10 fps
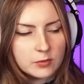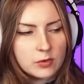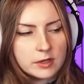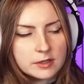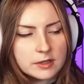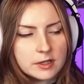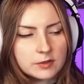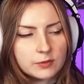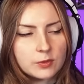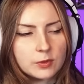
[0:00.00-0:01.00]
What is
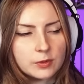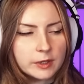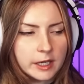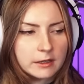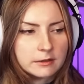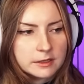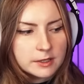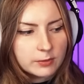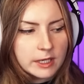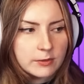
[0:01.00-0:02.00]
this foolery?
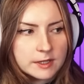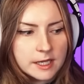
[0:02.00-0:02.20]
Is what he would